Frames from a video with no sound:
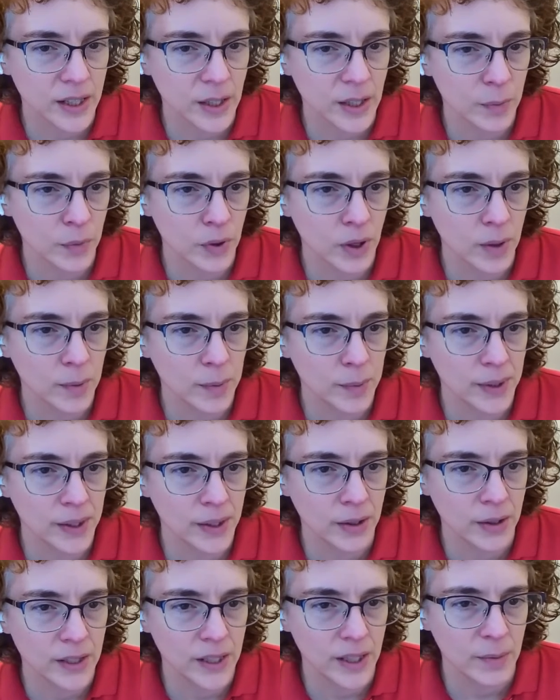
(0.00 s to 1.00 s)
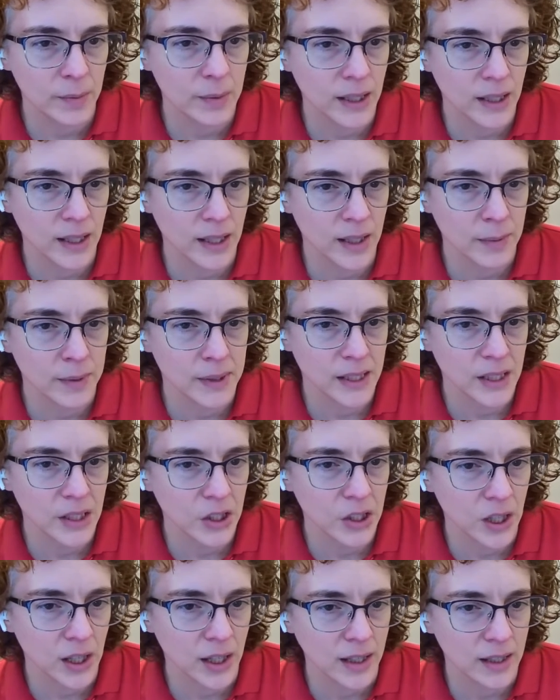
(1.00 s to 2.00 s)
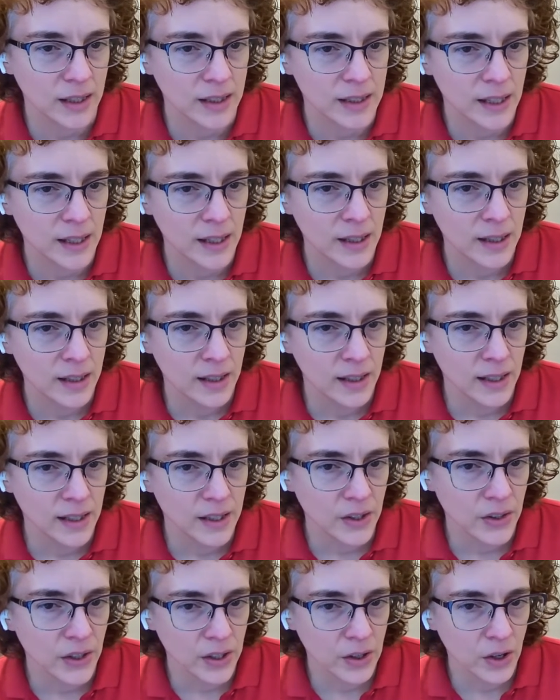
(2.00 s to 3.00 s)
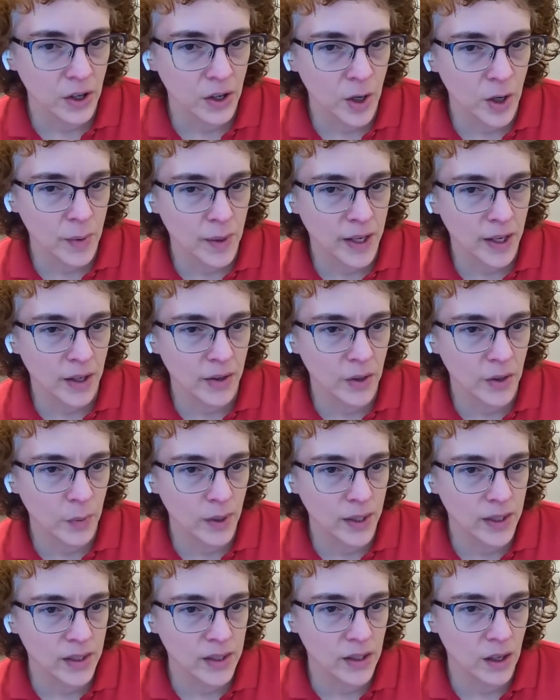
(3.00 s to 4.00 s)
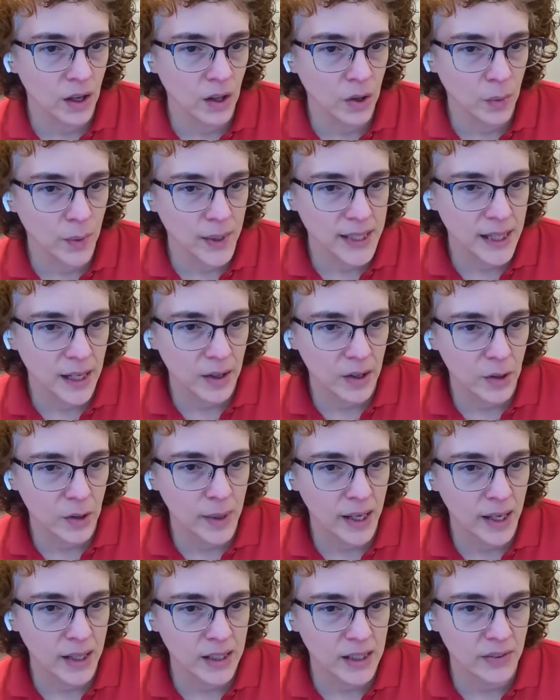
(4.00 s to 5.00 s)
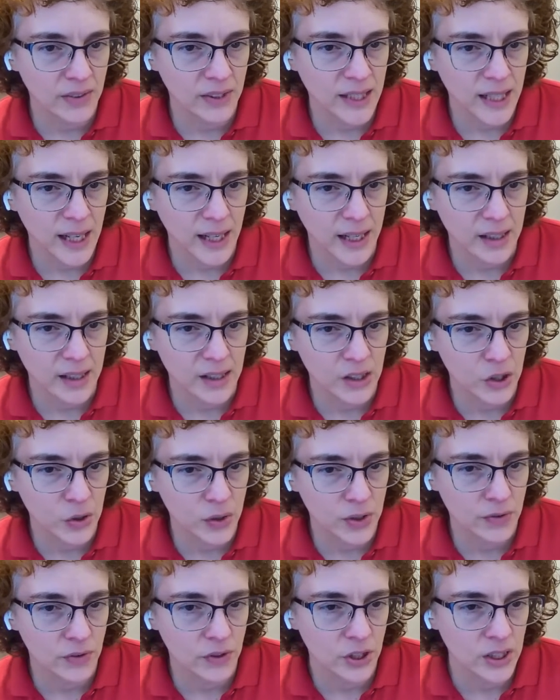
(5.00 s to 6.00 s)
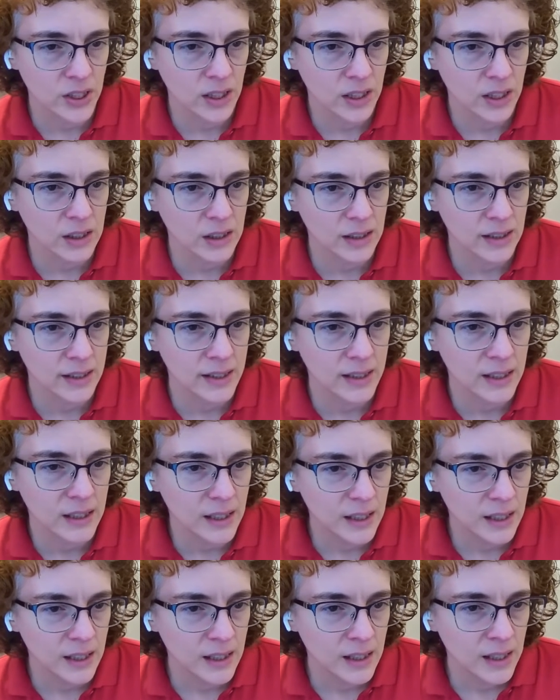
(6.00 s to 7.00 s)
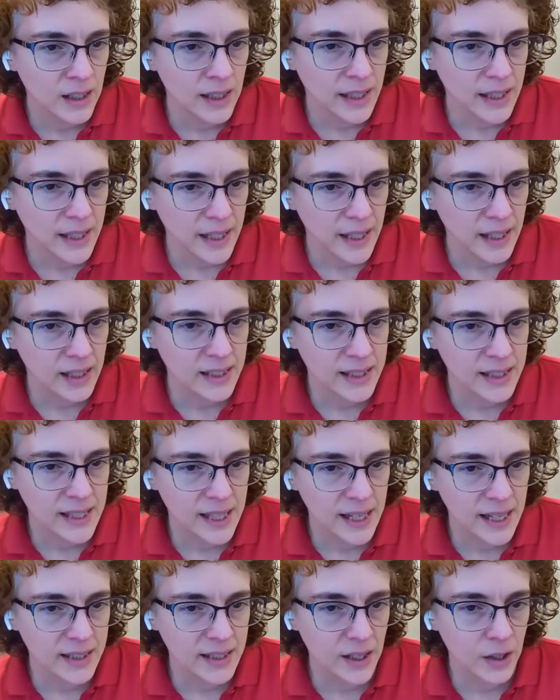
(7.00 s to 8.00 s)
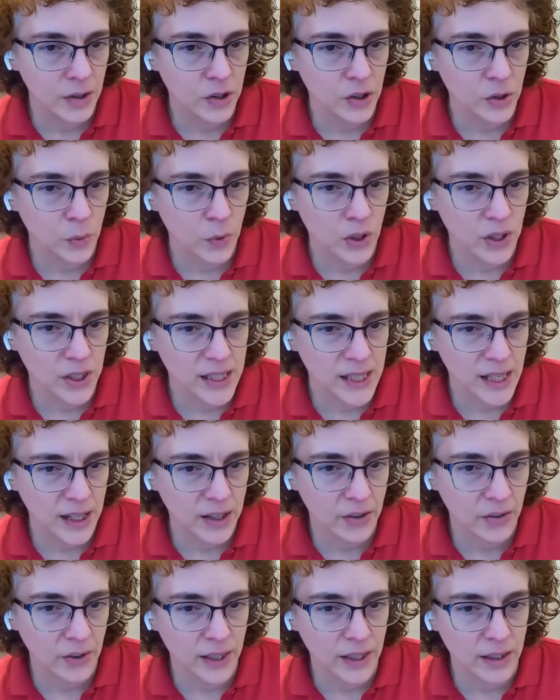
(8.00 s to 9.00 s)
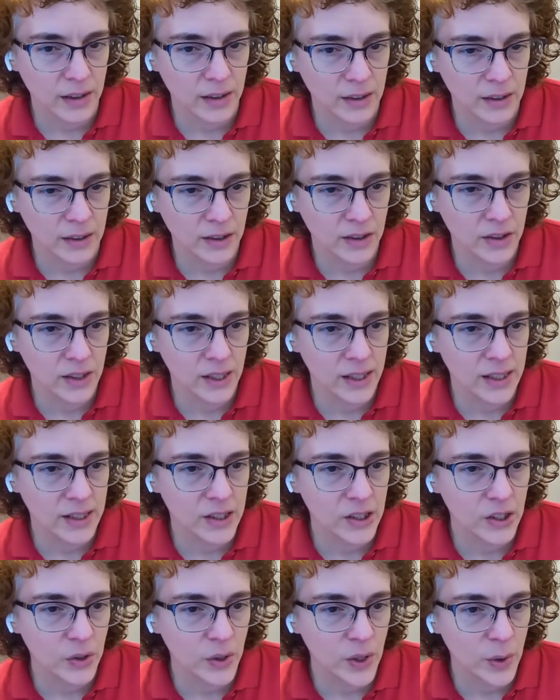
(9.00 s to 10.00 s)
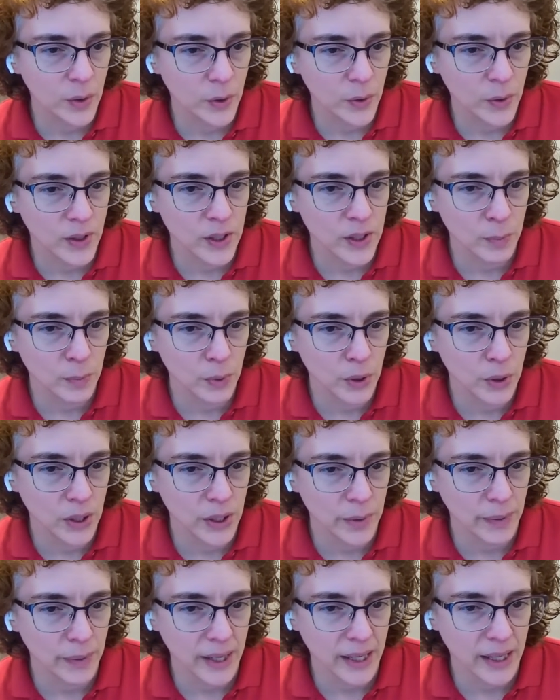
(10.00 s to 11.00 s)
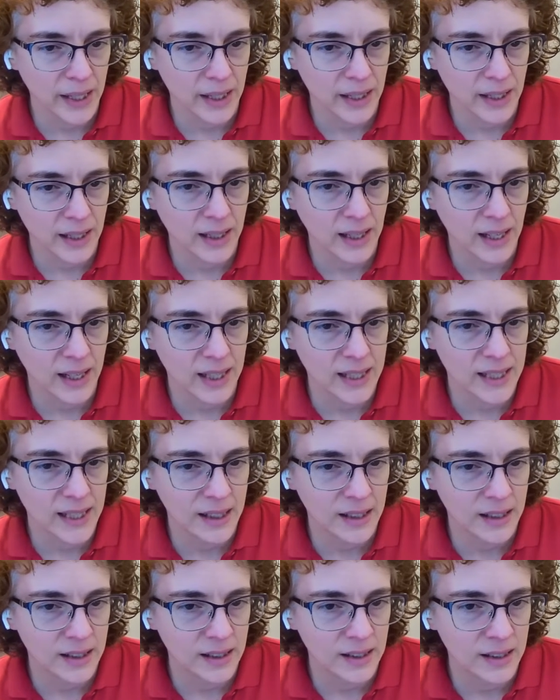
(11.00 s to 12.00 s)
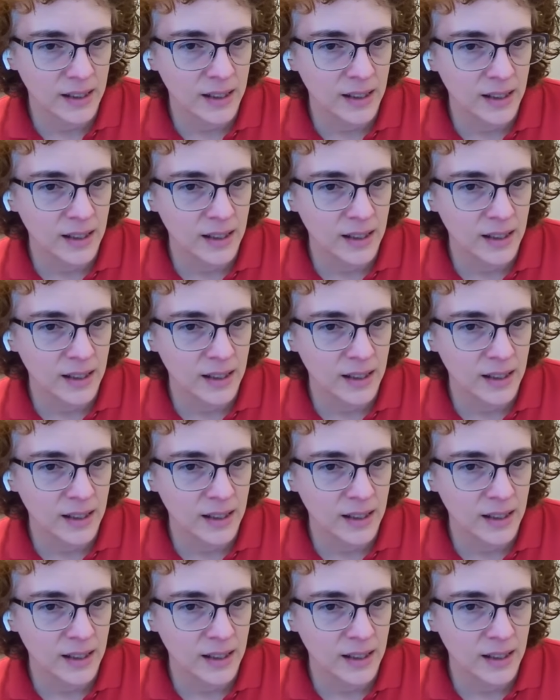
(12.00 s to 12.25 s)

had probably earned him nicknames as a child, and thick arm hair that went all the way down the backs of his hands to his first knuckles. He held his hand out towards Zachary, looking as though he were going to pull it back again any second.